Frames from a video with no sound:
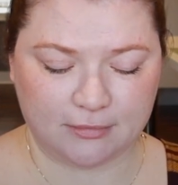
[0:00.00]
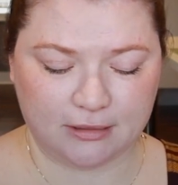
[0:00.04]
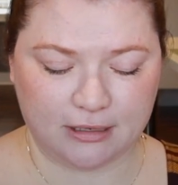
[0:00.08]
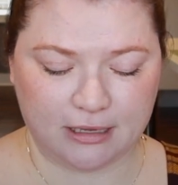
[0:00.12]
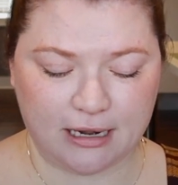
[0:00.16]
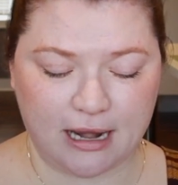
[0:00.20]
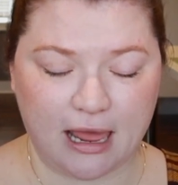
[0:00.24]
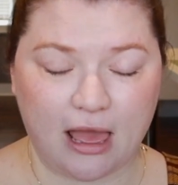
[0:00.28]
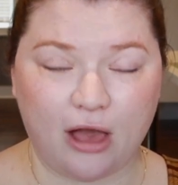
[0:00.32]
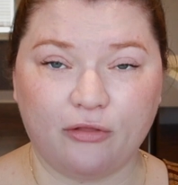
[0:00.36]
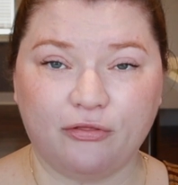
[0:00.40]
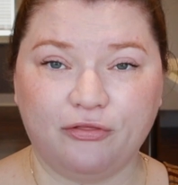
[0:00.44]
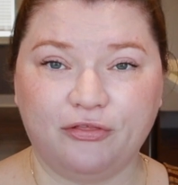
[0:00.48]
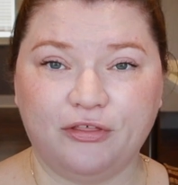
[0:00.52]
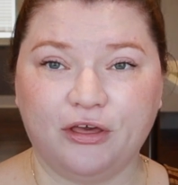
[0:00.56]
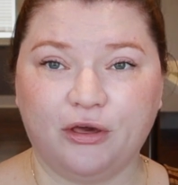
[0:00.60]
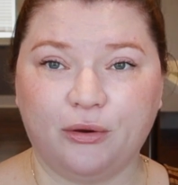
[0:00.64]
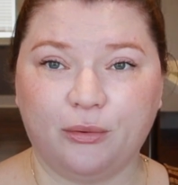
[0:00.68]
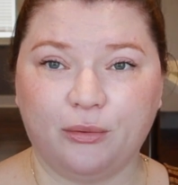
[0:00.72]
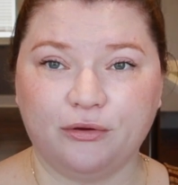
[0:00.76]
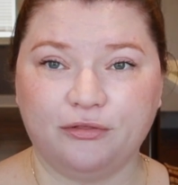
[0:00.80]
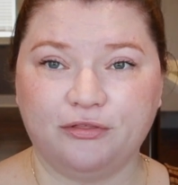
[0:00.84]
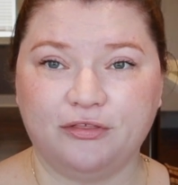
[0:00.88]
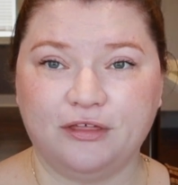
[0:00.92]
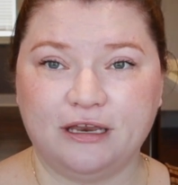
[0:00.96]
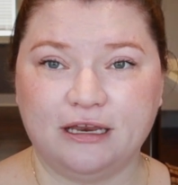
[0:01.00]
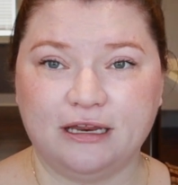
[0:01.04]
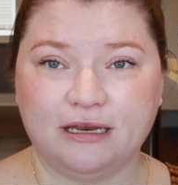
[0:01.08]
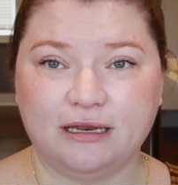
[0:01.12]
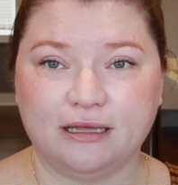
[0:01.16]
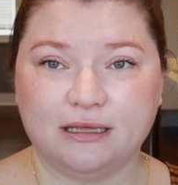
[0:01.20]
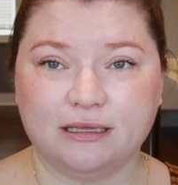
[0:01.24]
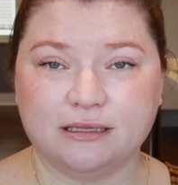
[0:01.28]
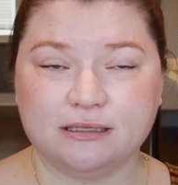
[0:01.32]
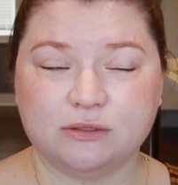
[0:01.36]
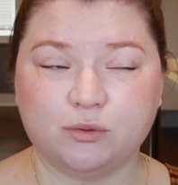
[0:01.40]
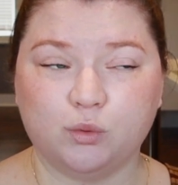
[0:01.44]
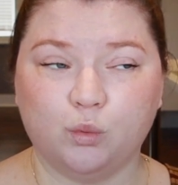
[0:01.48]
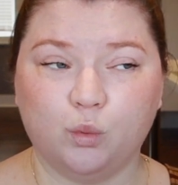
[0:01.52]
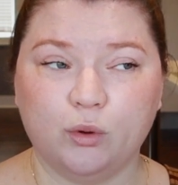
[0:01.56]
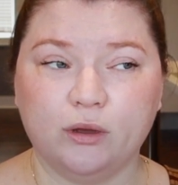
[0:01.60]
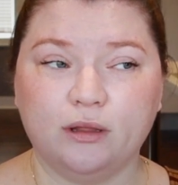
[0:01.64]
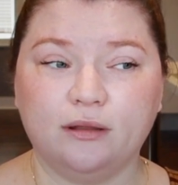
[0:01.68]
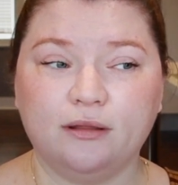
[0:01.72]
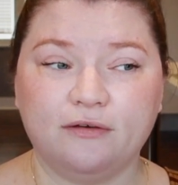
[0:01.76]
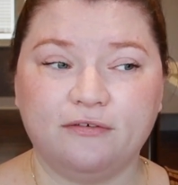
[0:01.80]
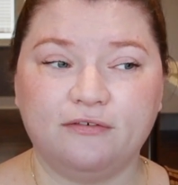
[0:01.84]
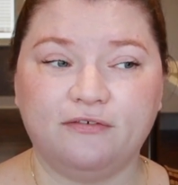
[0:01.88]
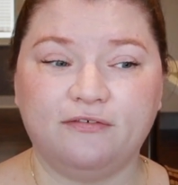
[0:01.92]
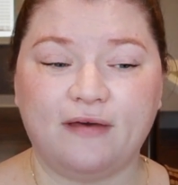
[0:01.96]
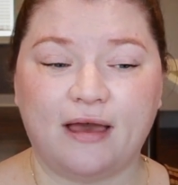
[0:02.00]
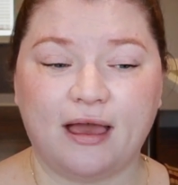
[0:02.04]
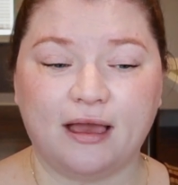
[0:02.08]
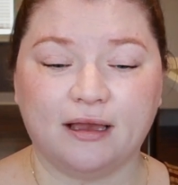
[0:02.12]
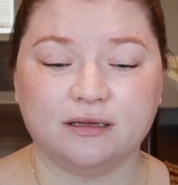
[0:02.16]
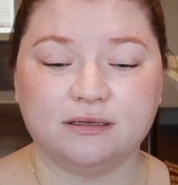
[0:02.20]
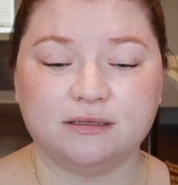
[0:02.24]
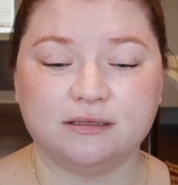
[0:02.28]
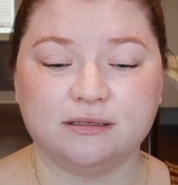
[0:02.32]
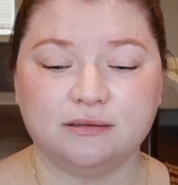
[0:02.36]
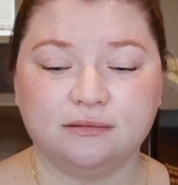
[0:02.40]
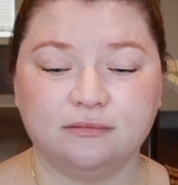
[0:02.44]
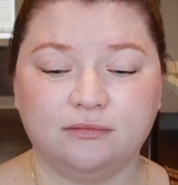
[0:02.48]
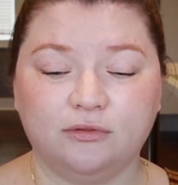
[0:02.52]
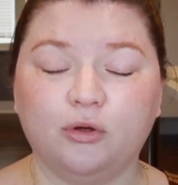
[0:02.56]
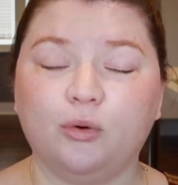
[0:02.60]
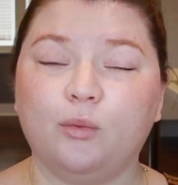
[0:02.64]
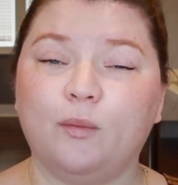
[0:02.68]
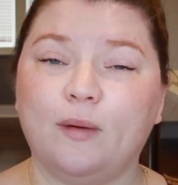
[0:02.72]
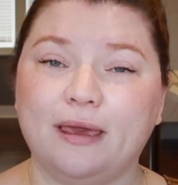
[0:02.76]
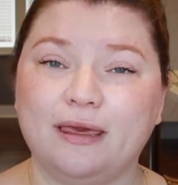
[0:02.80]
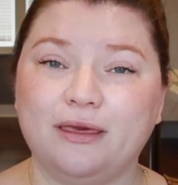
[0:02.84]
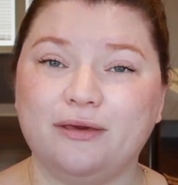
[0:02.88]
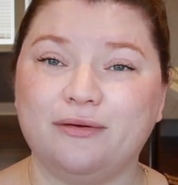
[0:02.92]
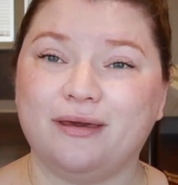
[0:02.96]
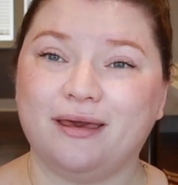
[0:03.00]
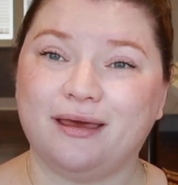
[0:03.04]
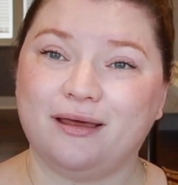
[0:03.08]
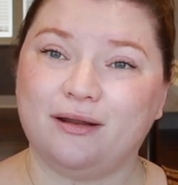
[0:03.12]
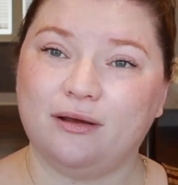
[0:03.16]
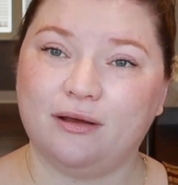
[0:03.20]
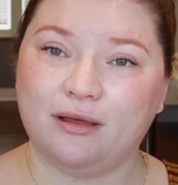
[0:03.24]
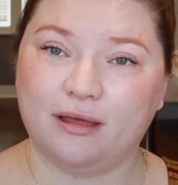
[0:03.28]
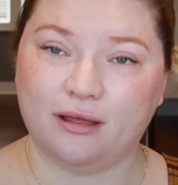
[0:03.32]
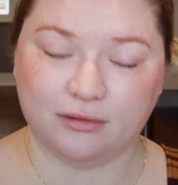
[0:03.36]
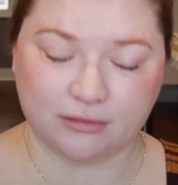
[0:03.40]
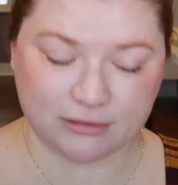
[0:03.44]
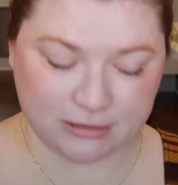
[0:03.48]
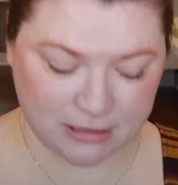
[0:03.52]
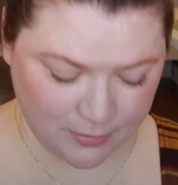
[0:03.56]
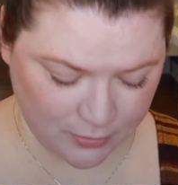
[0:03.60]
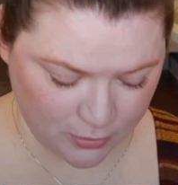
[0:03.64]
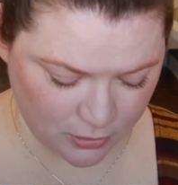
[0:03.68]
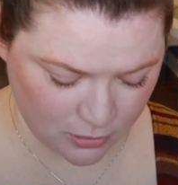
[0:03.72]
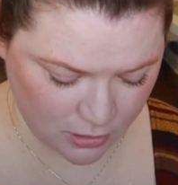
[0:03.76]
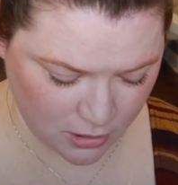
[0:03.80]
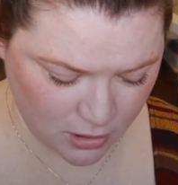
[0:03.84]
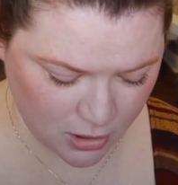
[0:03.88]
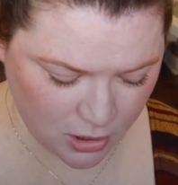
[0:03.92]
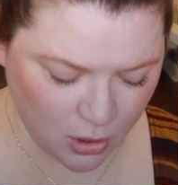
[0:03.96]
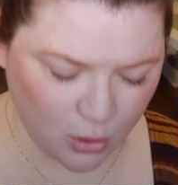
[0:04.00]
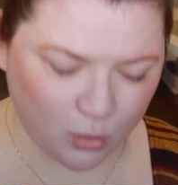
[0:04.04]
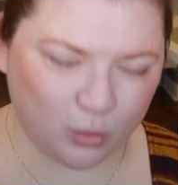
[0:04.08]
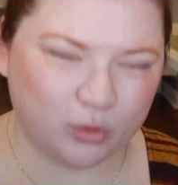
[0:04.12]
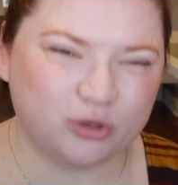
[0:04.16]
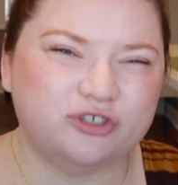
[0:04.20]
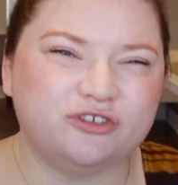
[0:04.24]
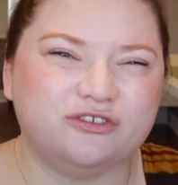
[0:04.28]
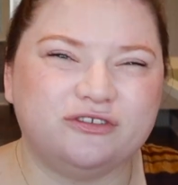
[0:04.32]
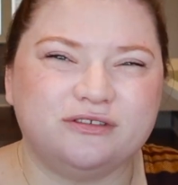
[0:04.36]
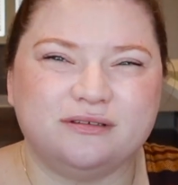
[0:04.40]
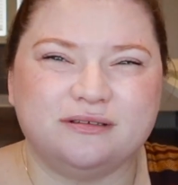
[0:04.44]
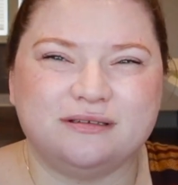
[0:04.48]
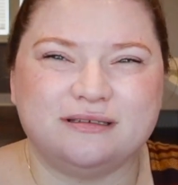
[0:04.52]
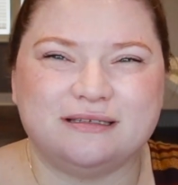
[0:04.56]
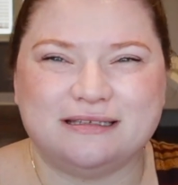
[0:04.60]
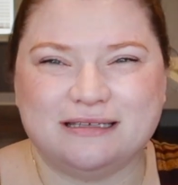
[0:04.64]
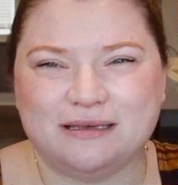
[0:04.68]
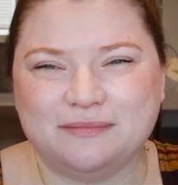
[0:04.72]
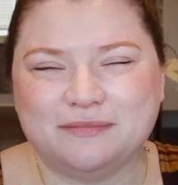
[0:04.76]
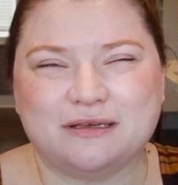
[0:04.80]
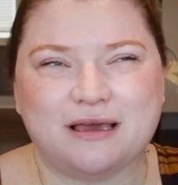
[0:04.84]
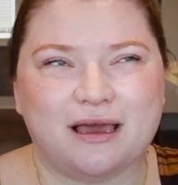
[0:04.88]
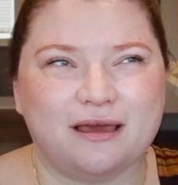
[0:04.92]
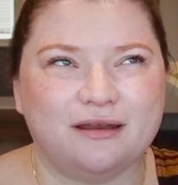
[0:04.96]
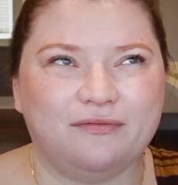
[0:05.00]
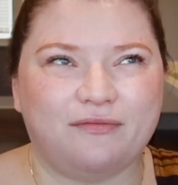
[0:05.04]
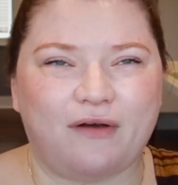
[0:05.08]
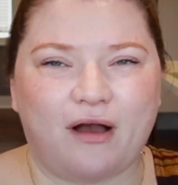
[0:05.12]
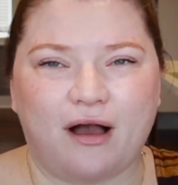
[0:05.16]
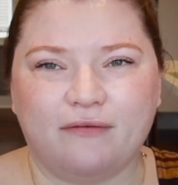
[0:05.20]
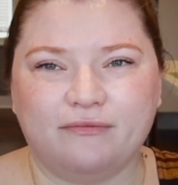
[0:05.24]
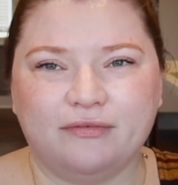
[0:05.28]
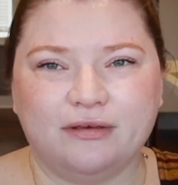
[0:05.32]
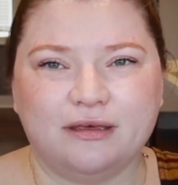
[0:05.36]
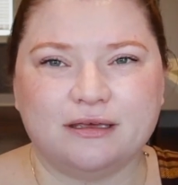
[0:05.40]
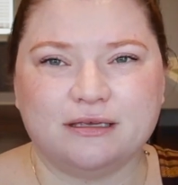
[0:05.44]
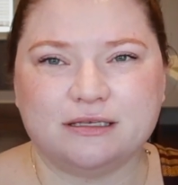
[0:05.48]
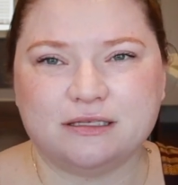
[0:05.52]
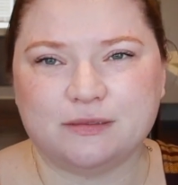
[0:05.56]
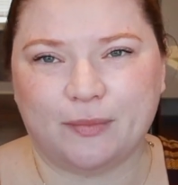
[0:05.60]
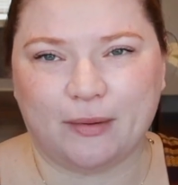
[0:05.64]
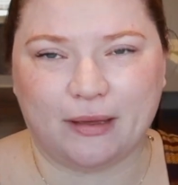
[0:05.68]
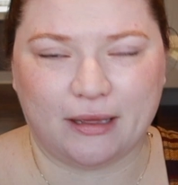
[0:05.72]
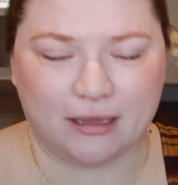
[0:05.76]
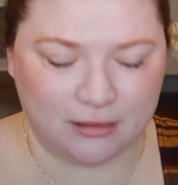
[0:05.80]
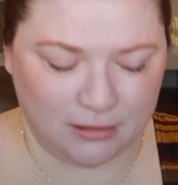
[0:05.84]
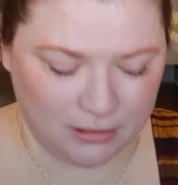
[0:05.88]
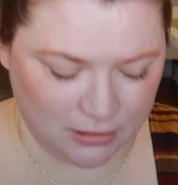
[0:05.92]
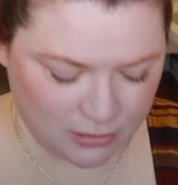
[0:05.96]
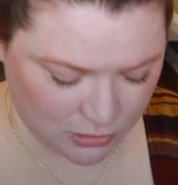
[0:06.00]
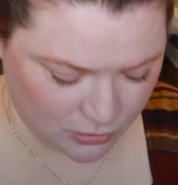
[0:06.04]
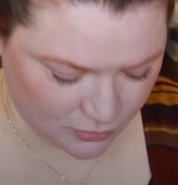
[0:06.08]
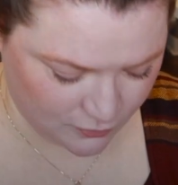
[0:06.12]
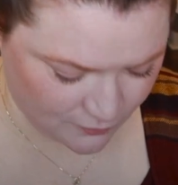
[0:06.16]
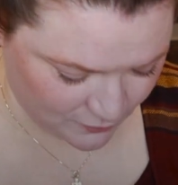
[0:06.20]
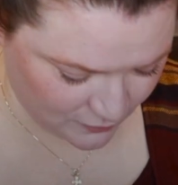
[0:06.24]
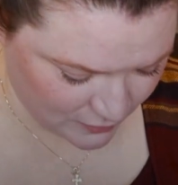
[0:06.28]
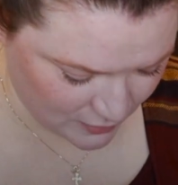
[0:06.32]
and how thick or thin it is, will affect the weight you get held double, which seems kind of obvious, but you know,